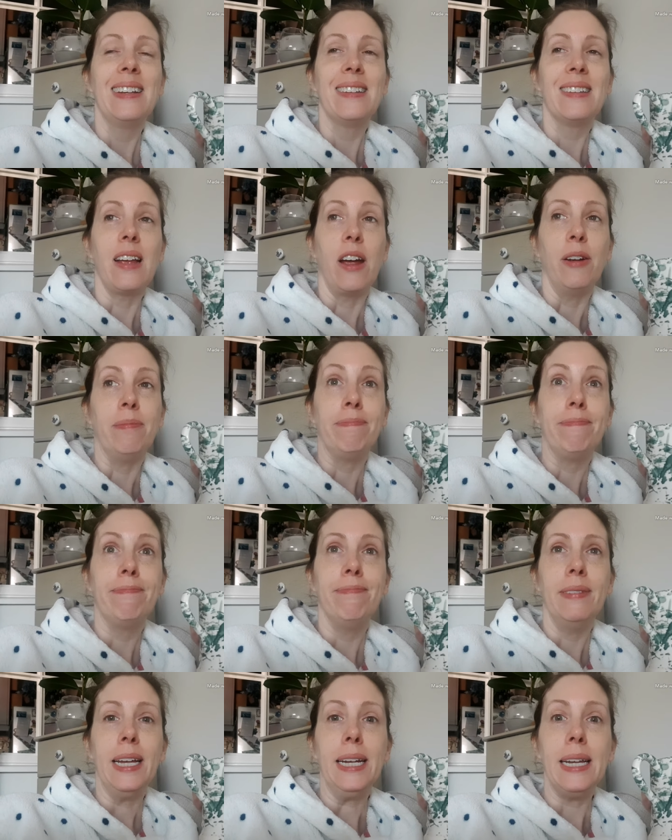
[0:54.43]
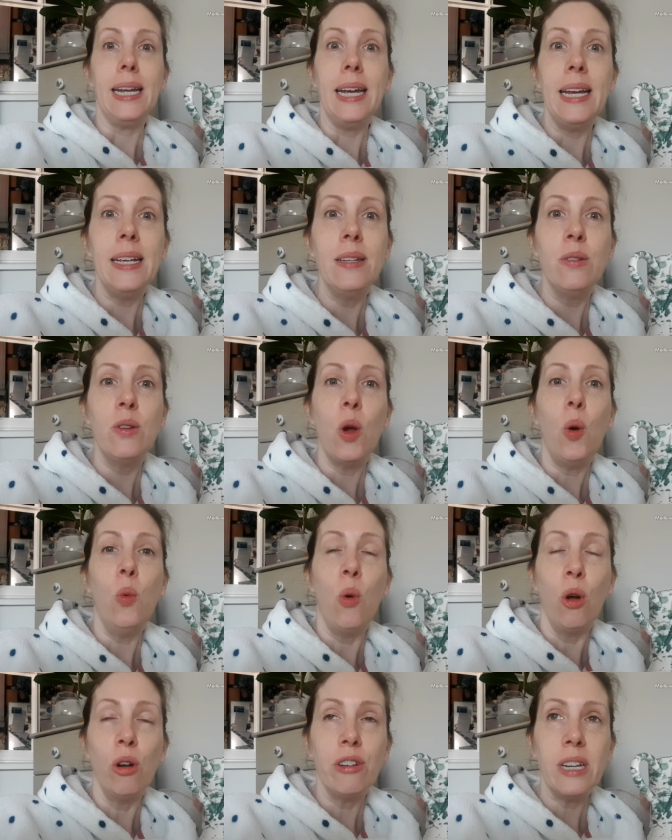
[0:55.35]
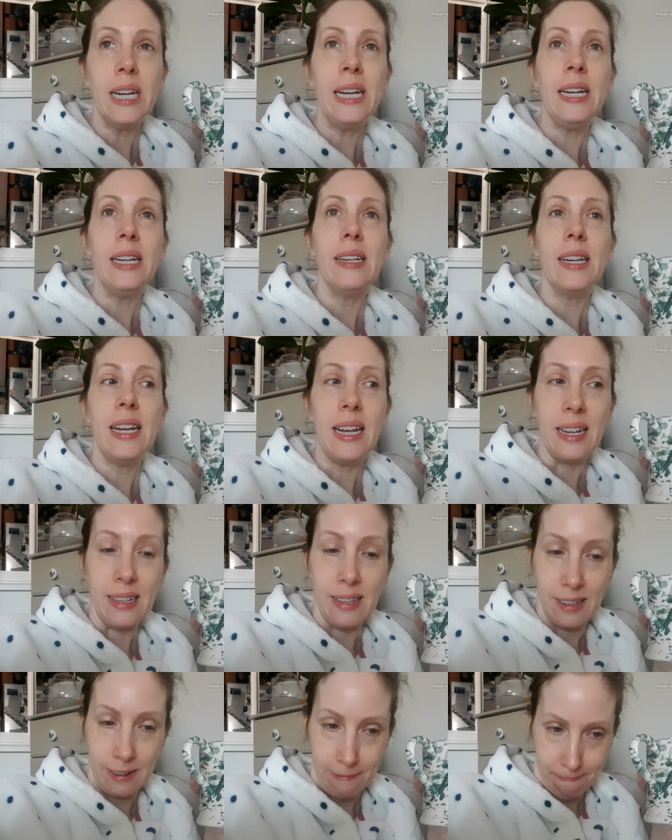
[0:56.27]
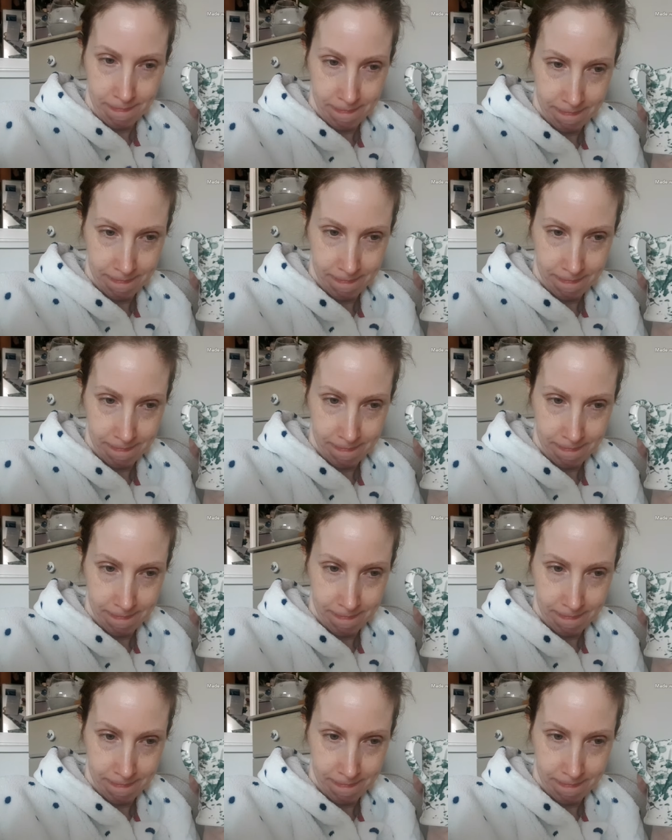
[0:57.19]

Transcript: so it is what it is.